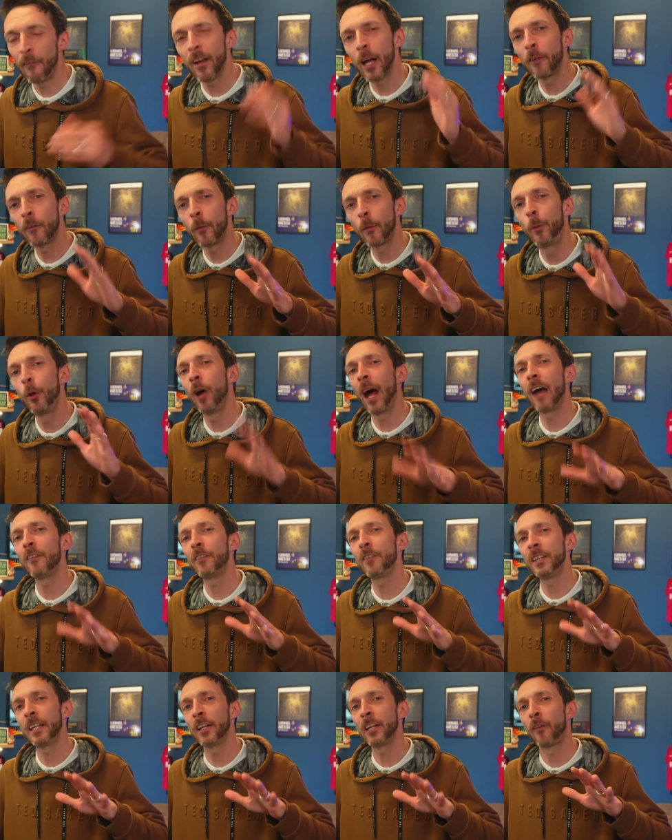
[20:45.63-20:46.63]
think Liverpool
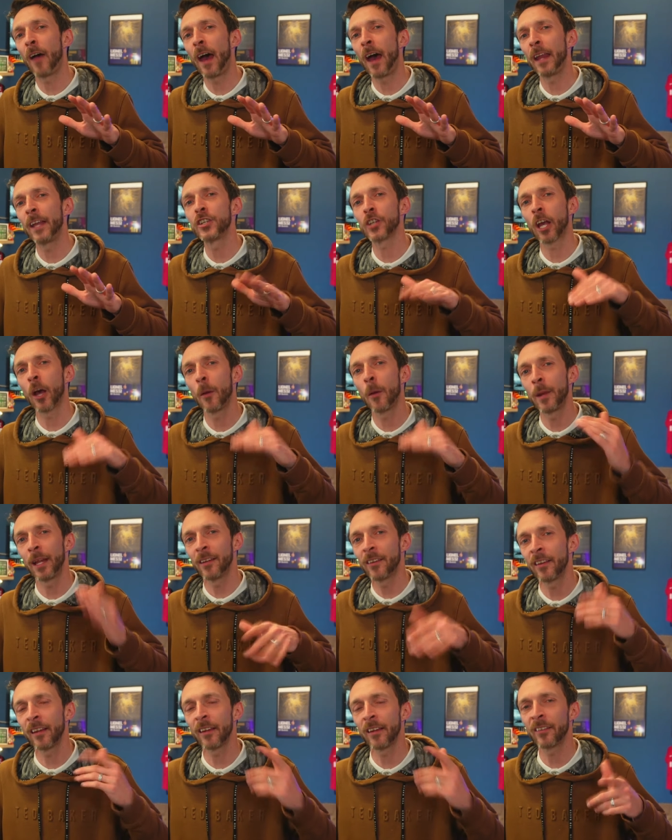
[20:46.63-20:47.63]
having the advantage of coming
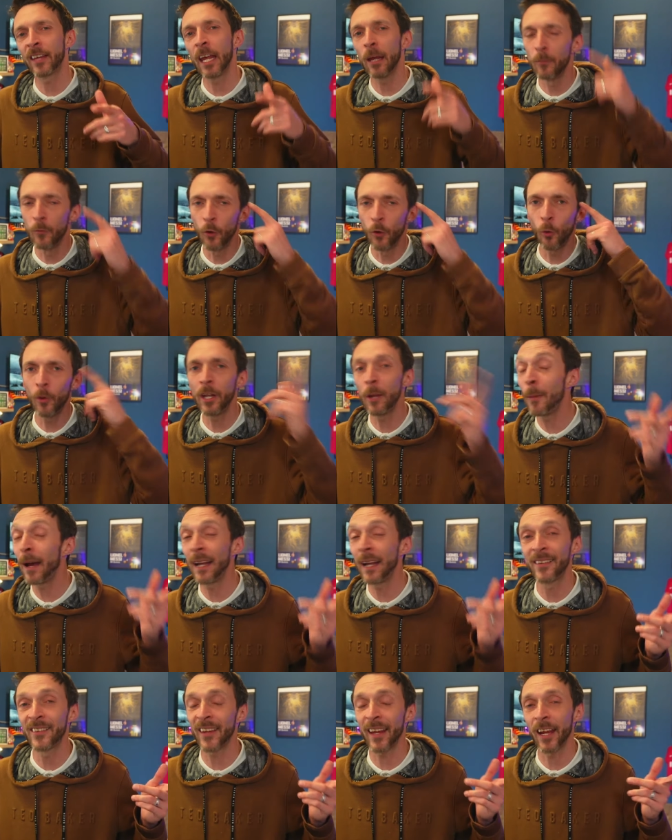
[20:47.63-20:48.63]
into this game, knowing that
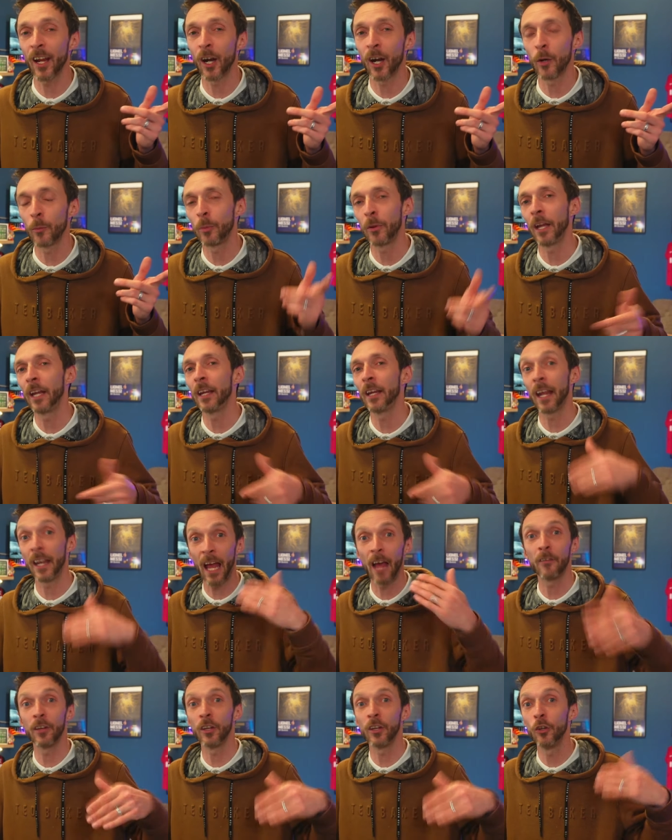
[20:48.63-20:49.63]
Man City aren't playing and
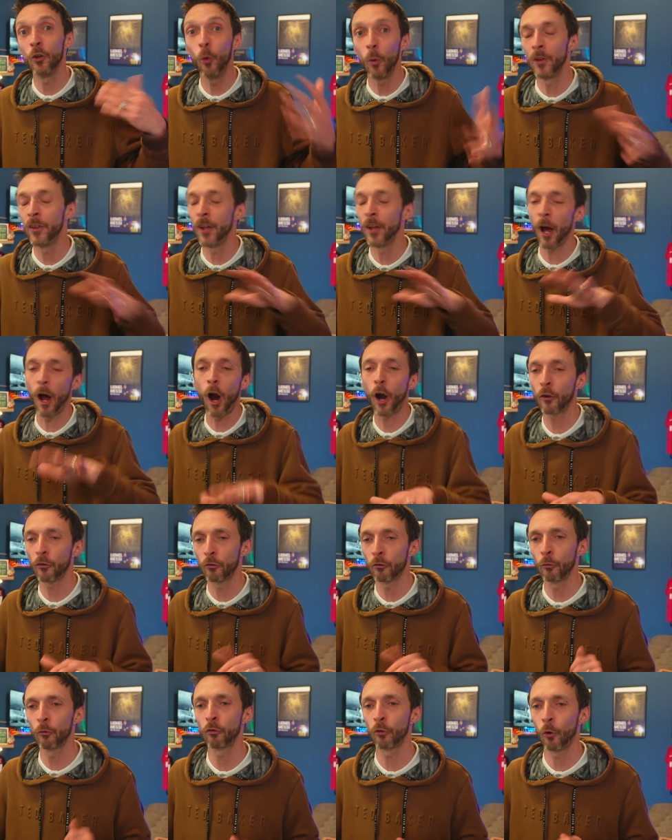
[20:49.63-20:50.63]
having known that
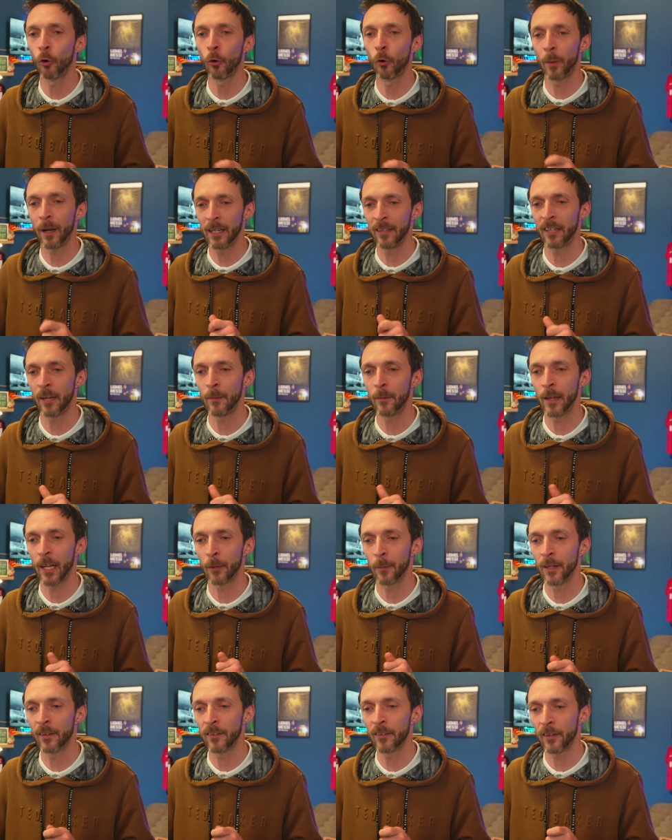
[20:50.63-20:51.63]
Arsenal score by the time they
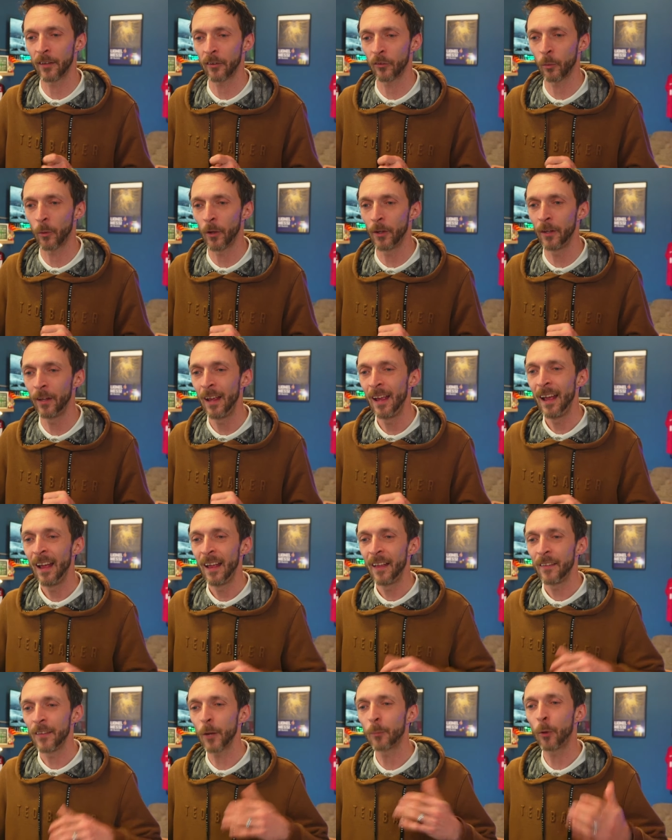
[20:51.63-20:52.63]
come into this one,
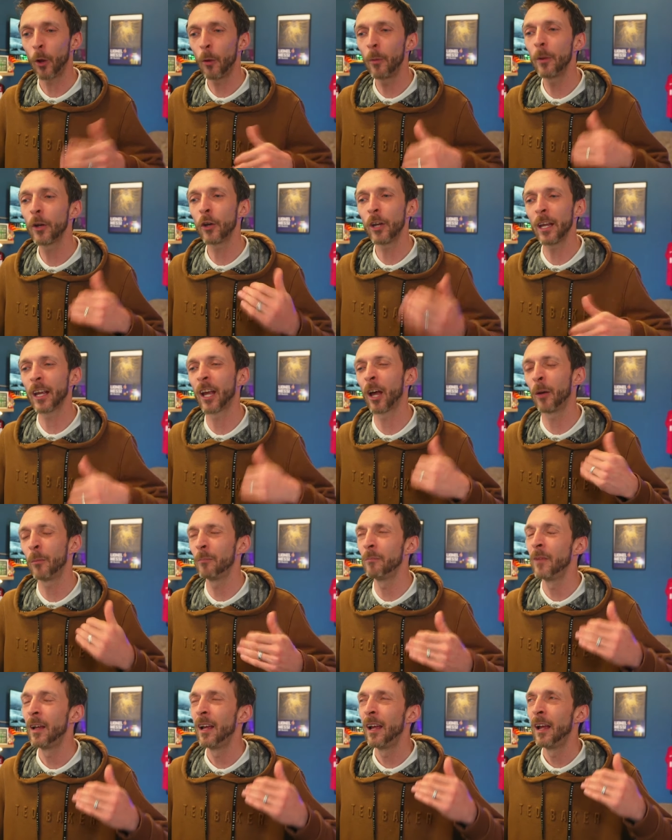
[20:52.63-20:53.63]
they're probably going to
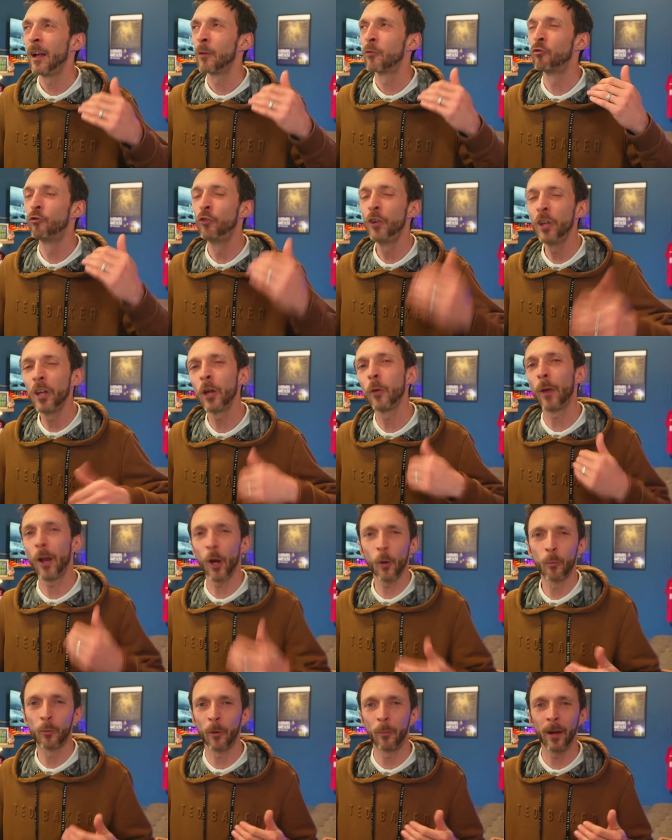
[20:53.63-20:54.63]
come really
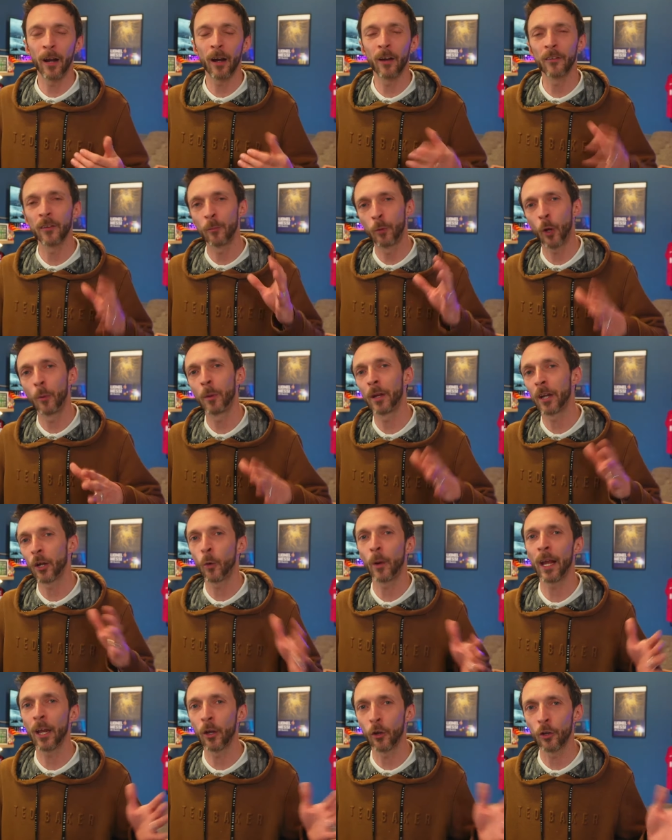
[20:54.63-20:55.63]
well prepared and probably in a
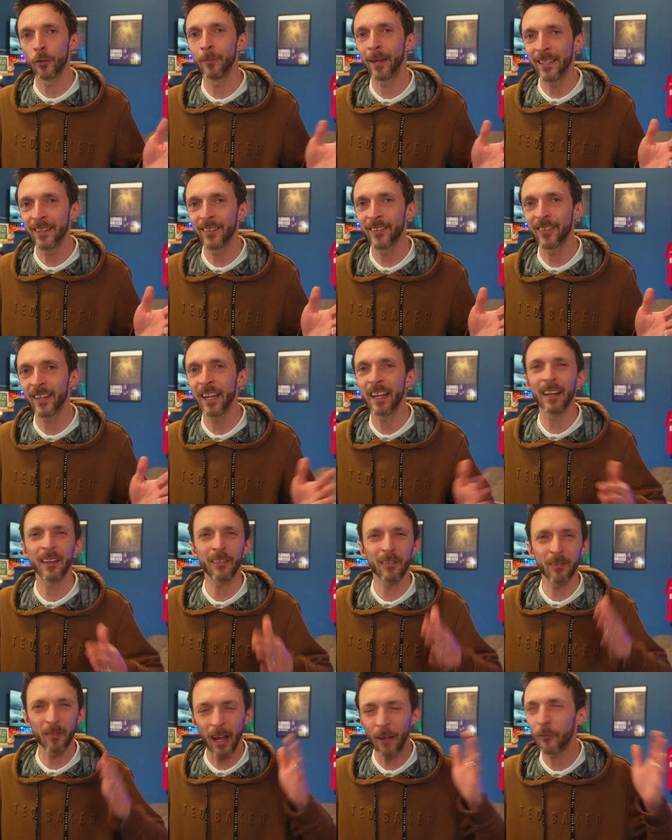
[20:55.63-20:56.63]
quite a good mindset.
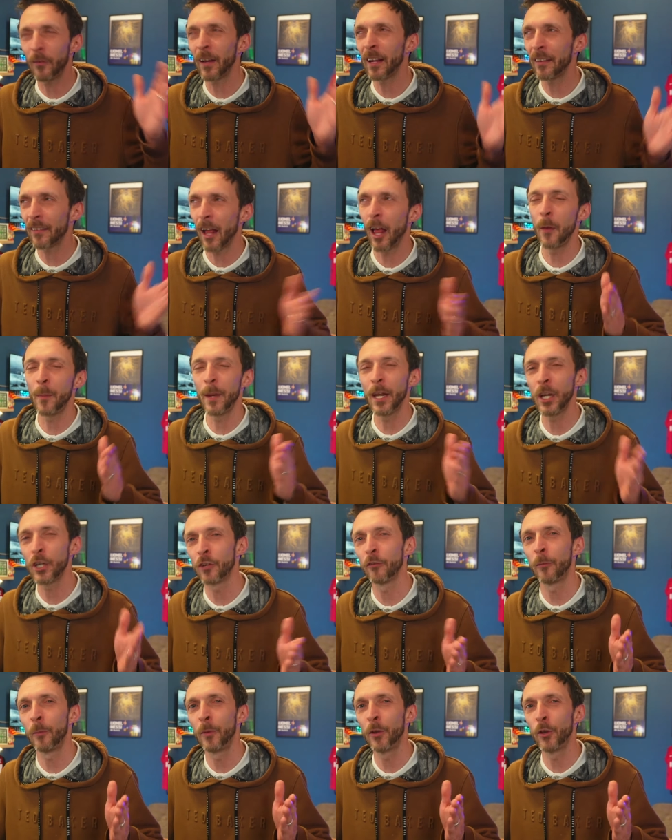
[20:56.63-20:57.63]
I think the
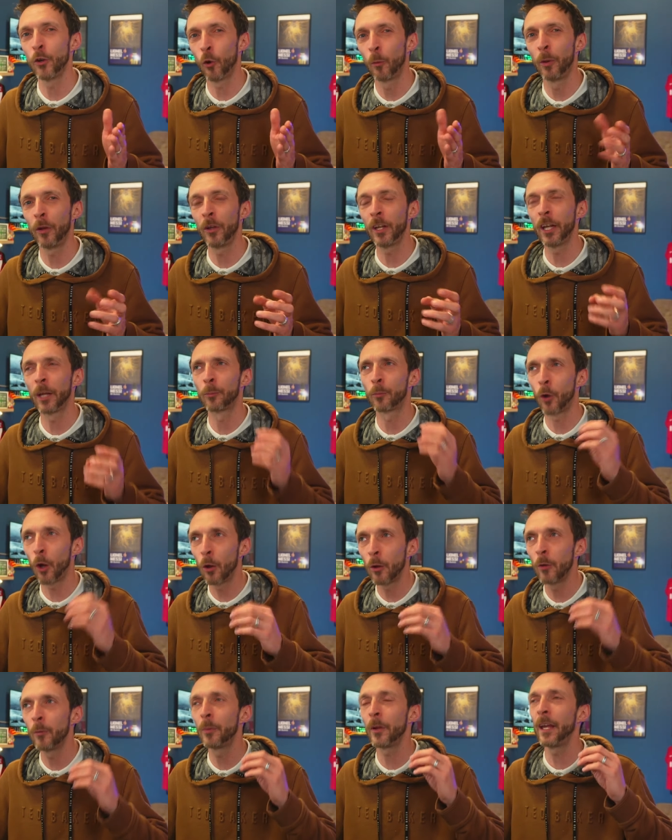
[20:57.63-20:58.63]
elimination from the Europa League
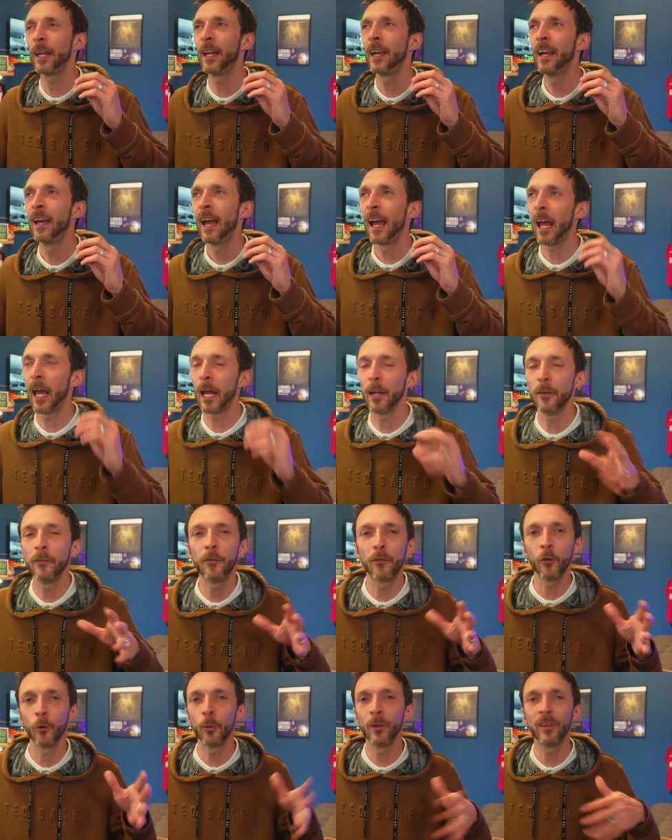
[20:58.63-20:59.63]
probably
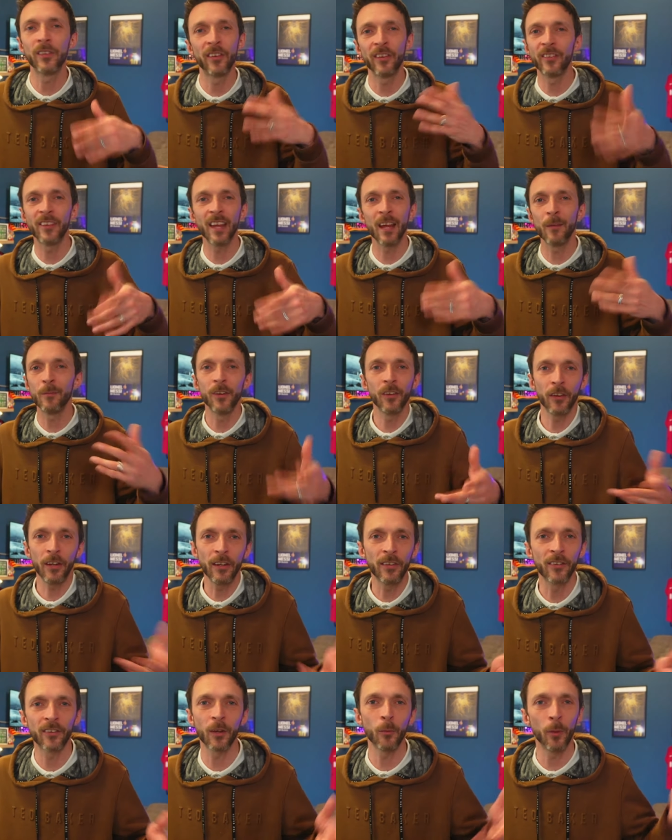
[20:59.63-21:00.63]
influences them the
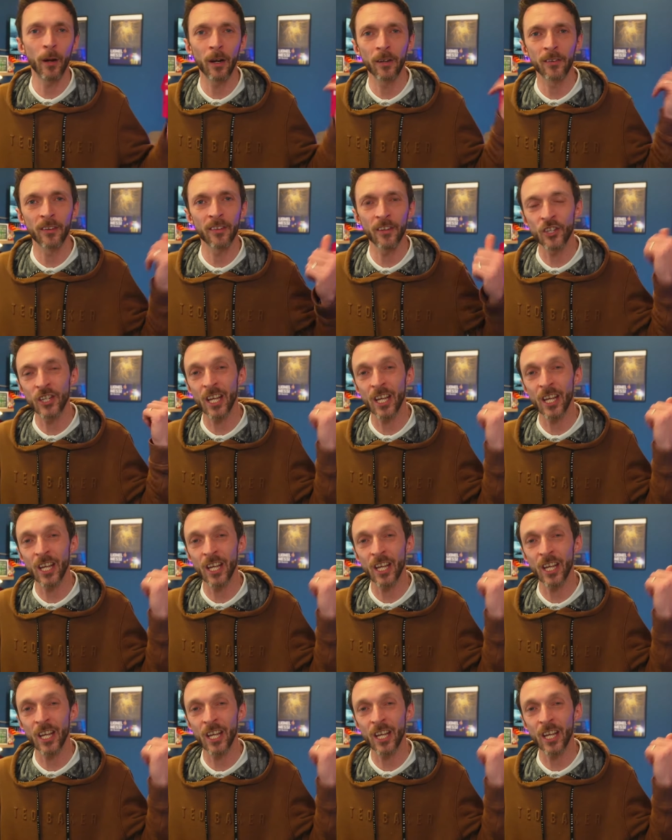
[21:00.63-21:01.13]
least compared to the